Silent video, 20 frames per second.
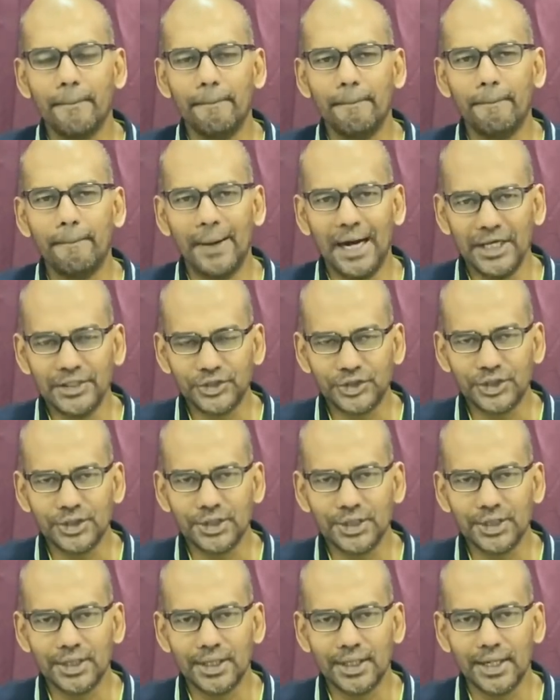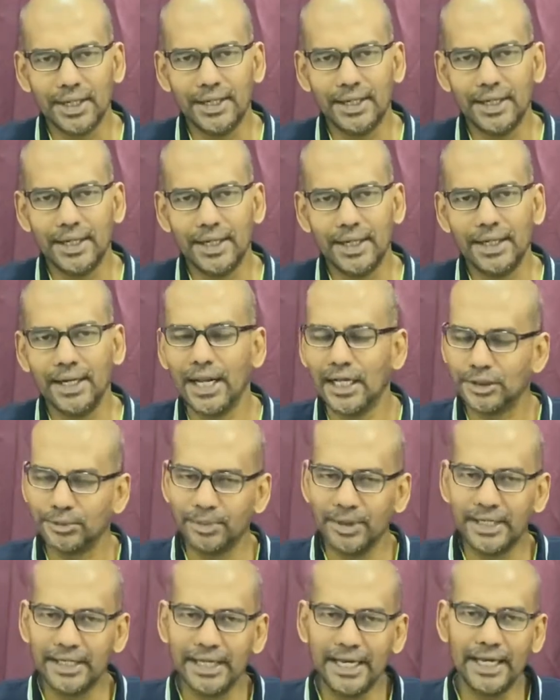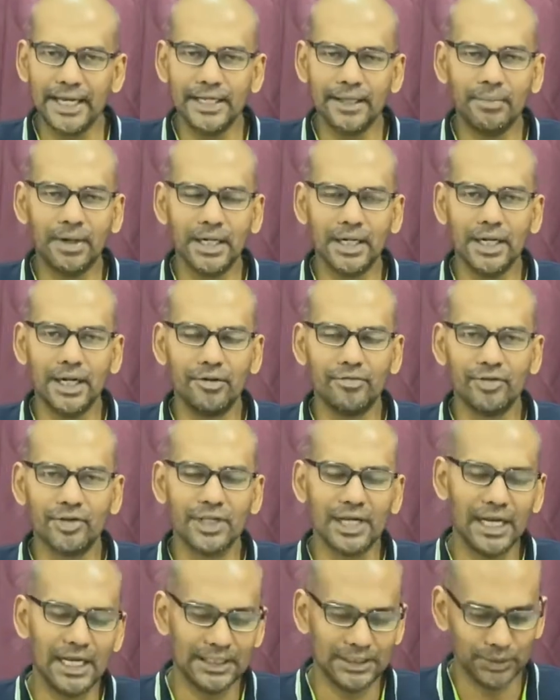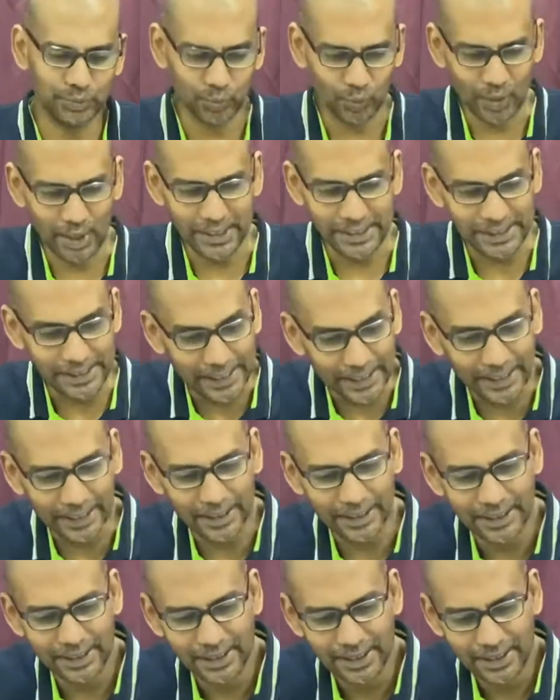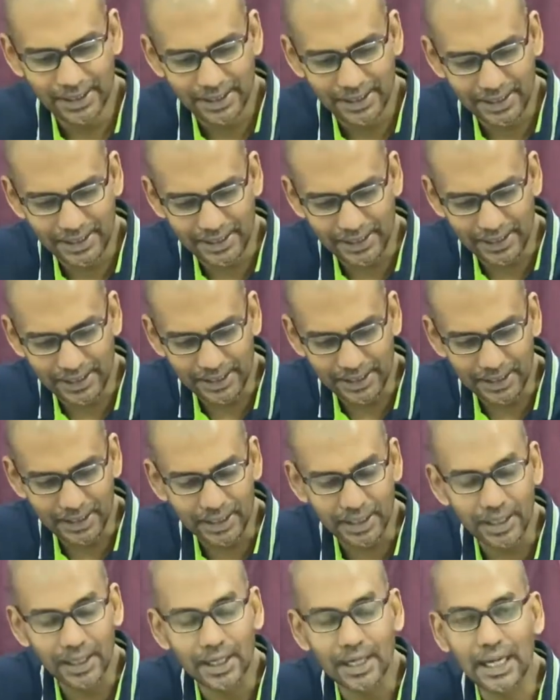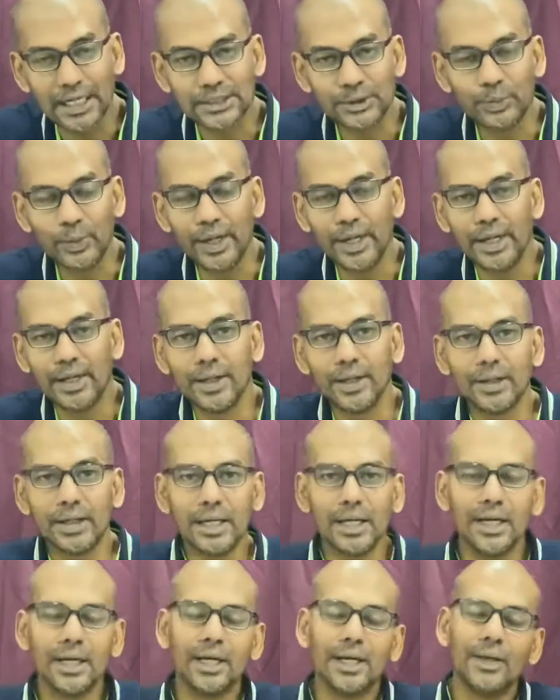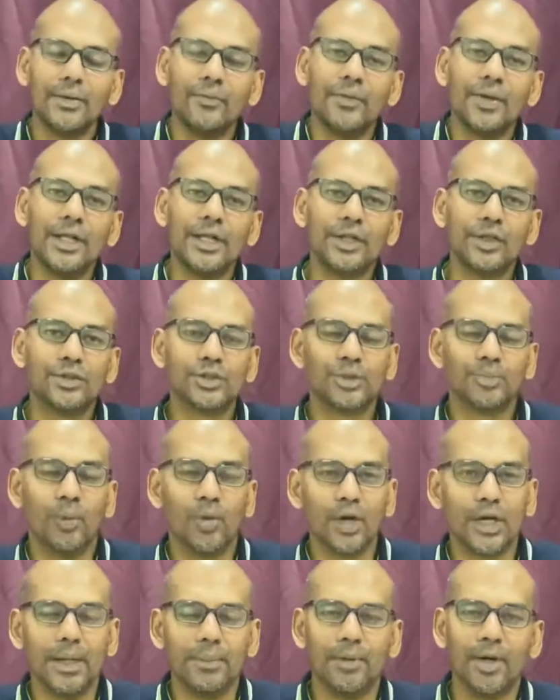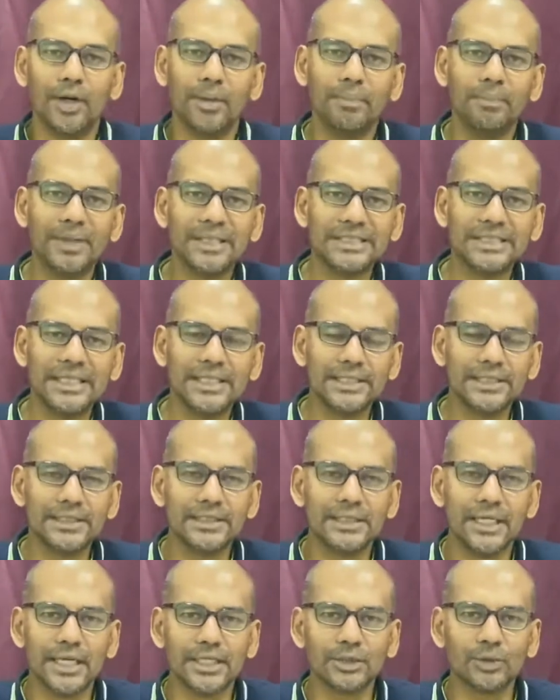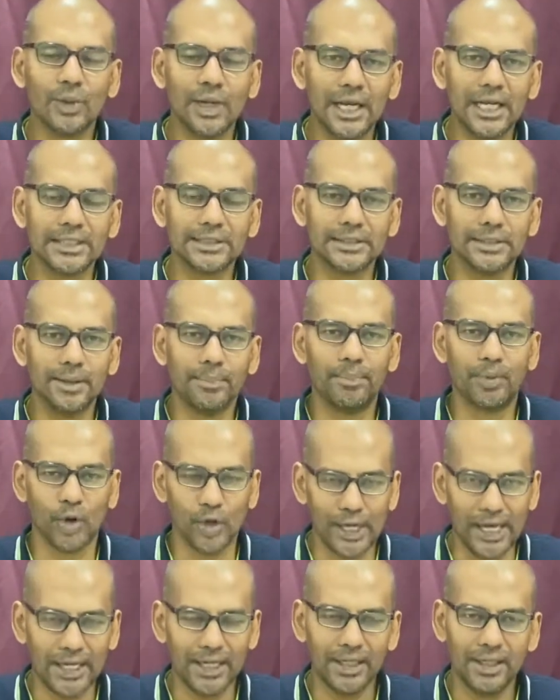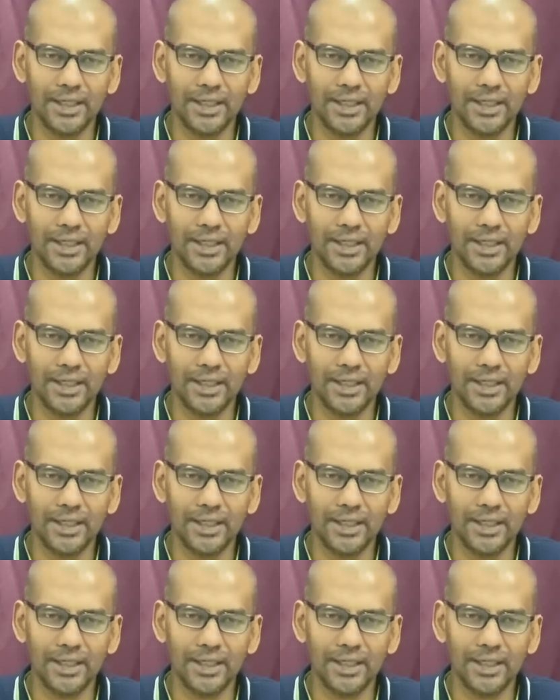March, and then it has been there in the market for the last 1 year. And last week, we spoke about business as well as the product.